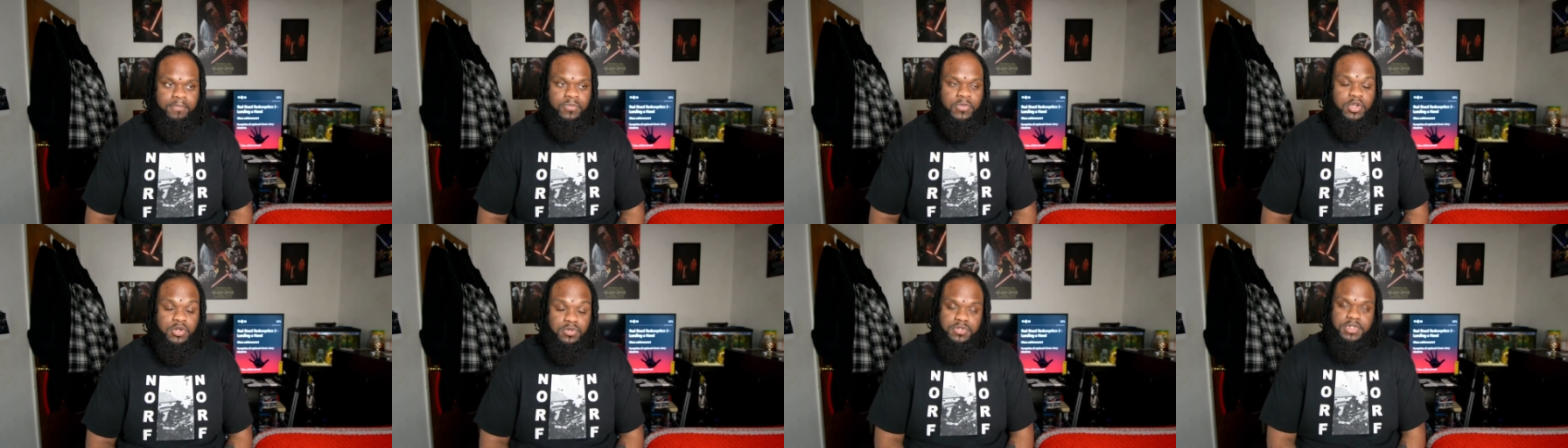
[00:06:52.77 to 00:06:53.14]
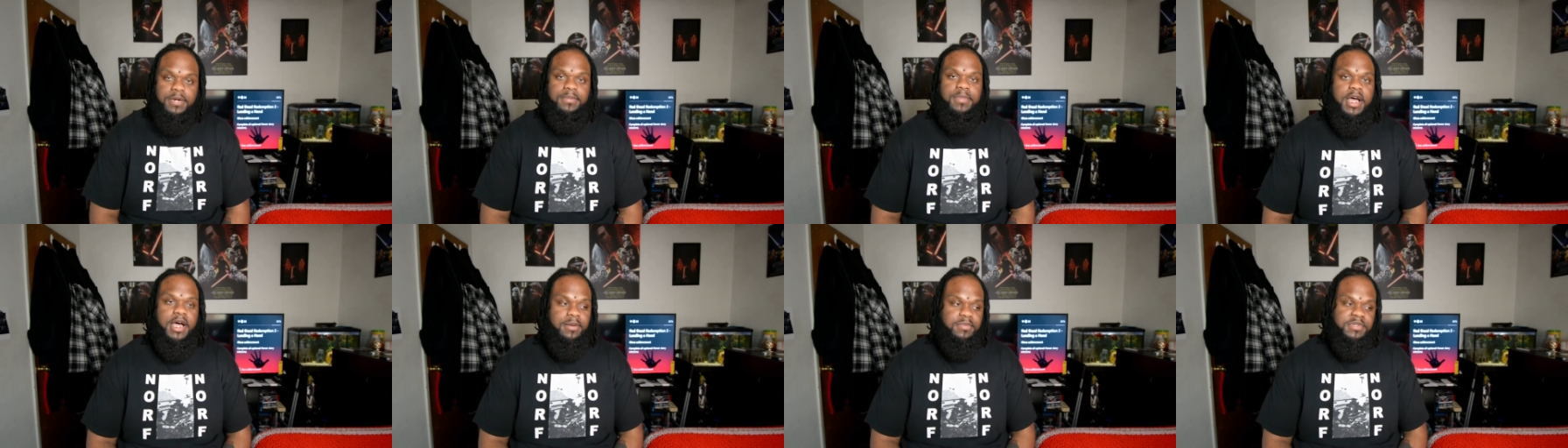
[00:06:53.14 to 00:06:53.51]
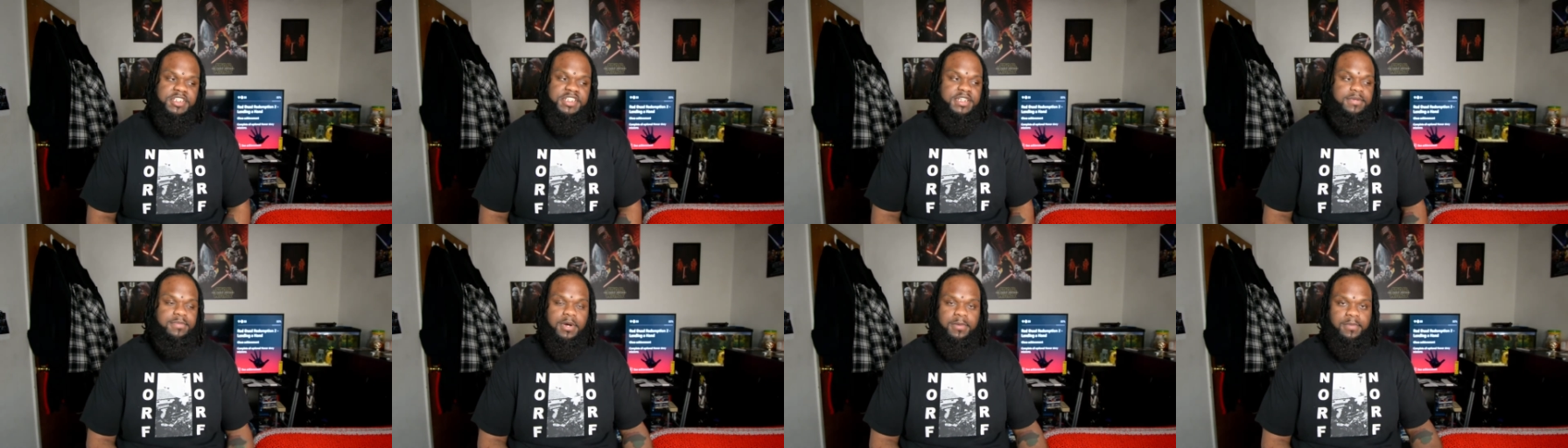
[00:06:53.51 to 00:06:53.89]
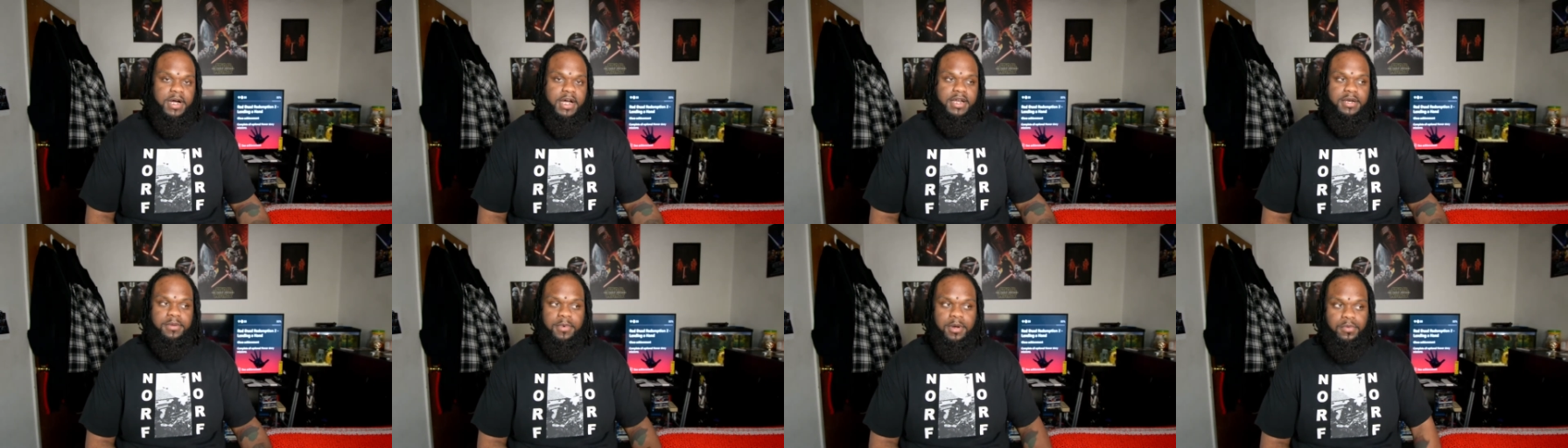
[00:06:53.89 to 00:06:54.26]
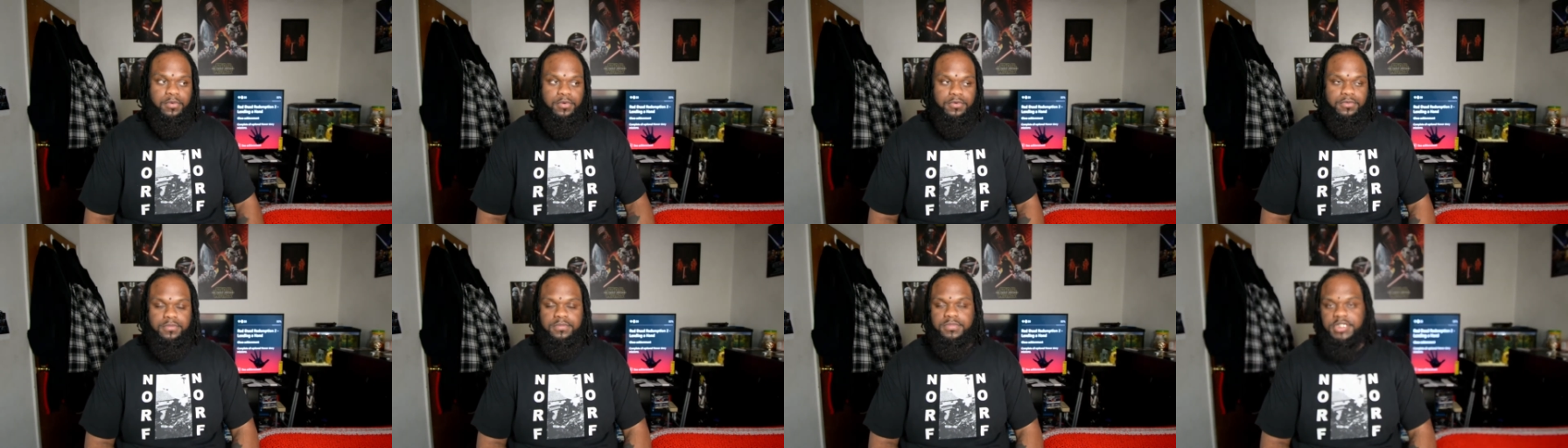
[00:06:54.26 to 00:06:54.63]
Because when I'm not, I'm just in my mind in my
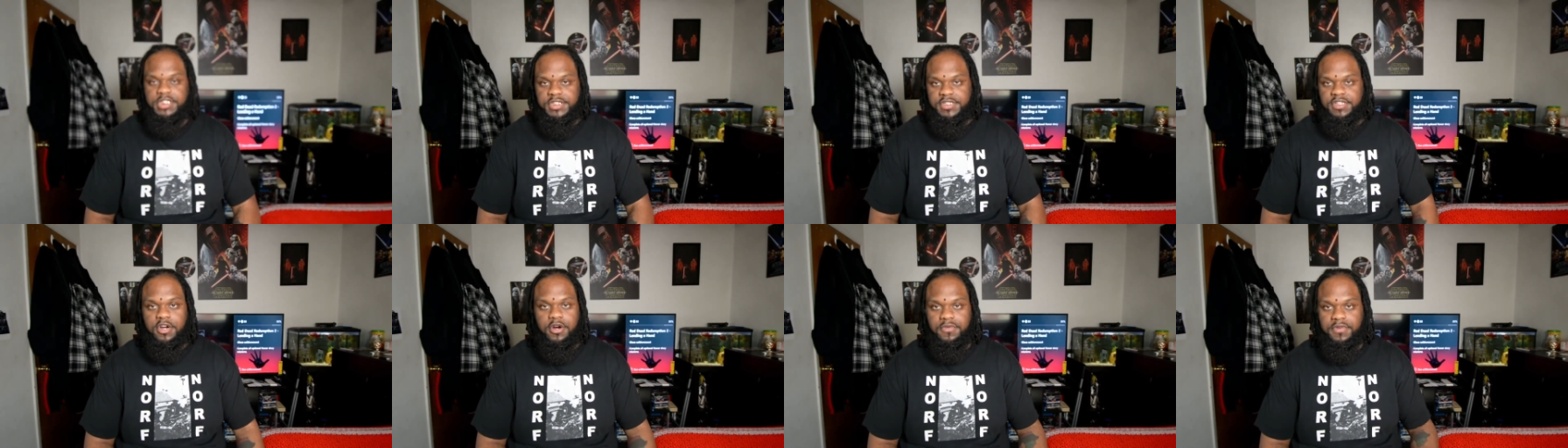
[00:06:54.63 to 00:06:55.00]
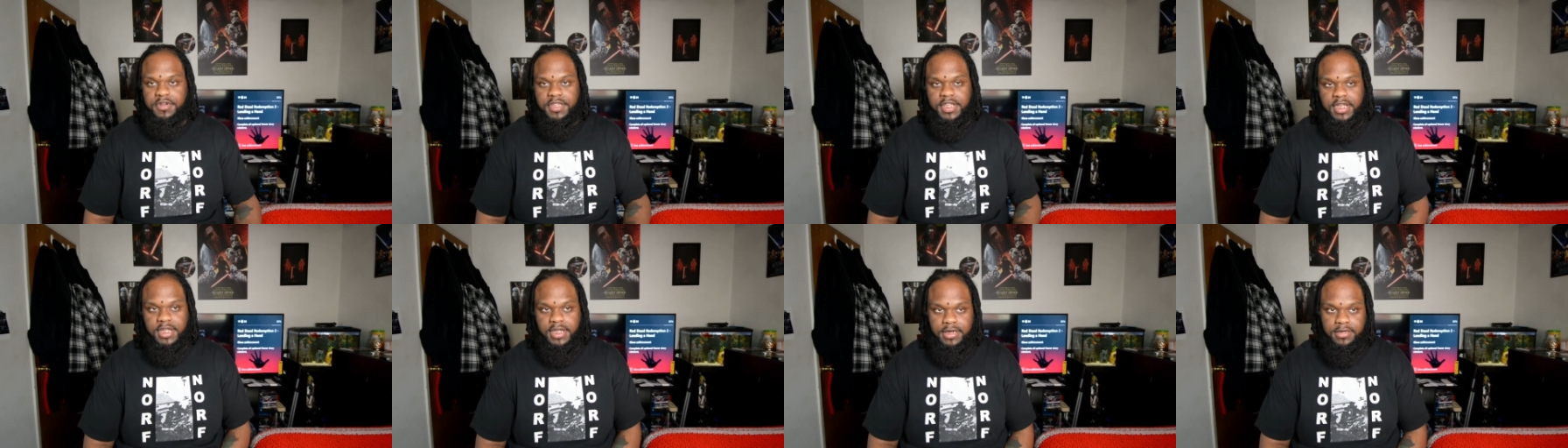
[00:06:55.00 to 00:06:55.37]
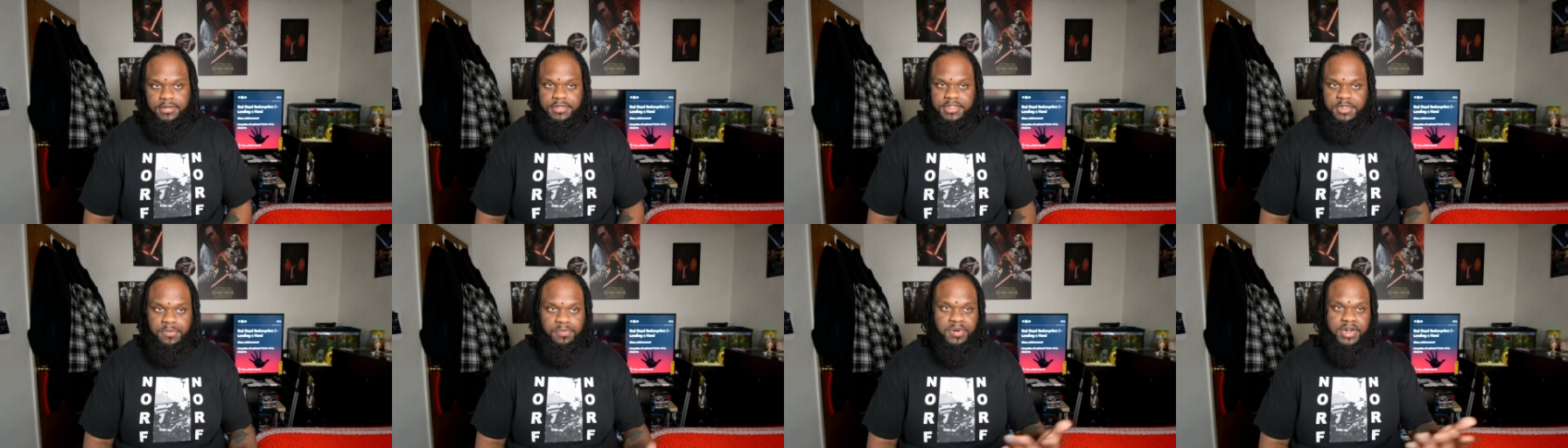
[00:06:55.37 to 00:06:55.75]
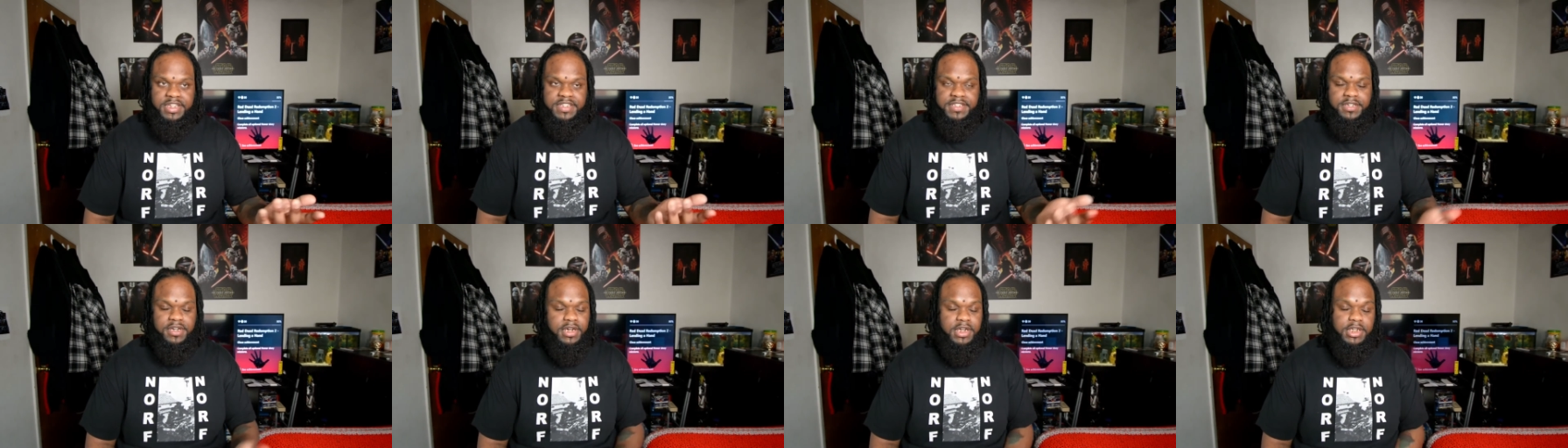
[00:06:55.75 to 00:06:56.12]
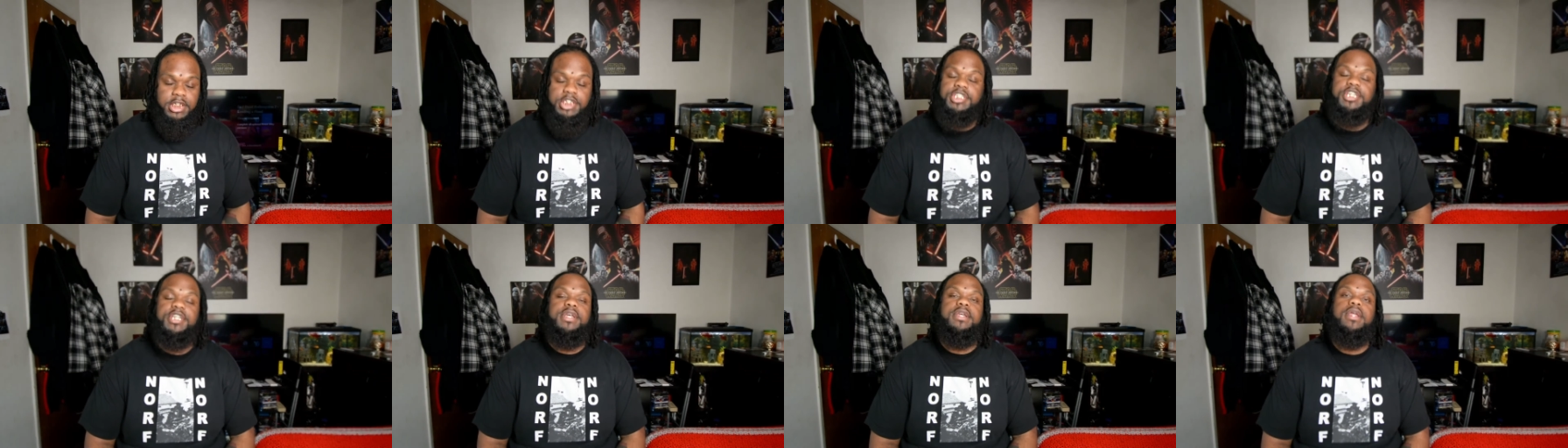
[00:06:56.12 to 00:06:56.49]
room, just overthinking, depressed, and all that
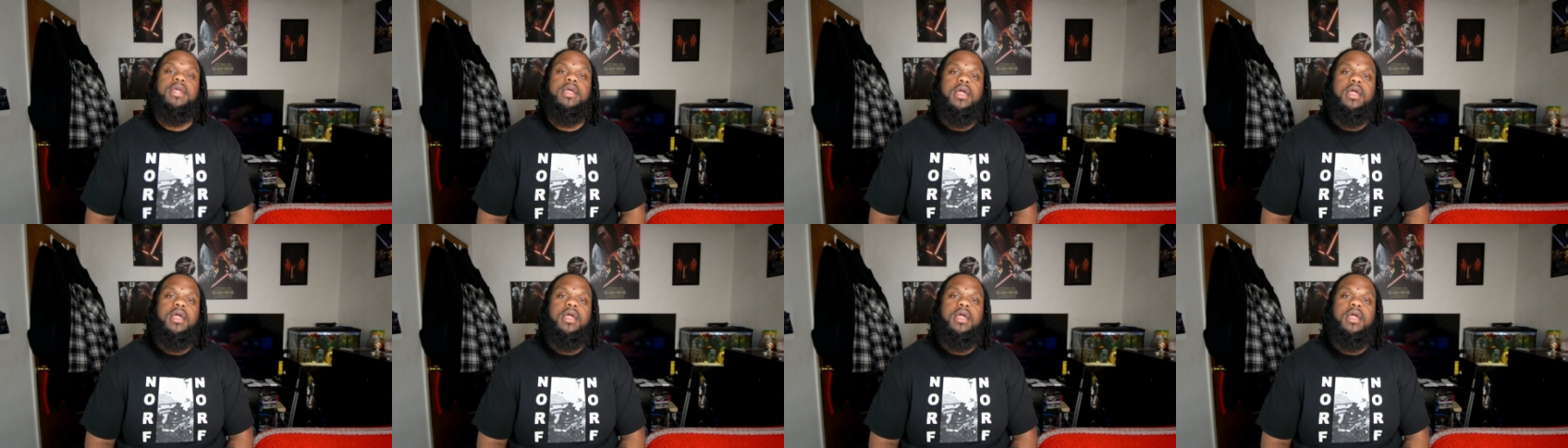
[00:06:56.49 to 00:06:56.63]
shit.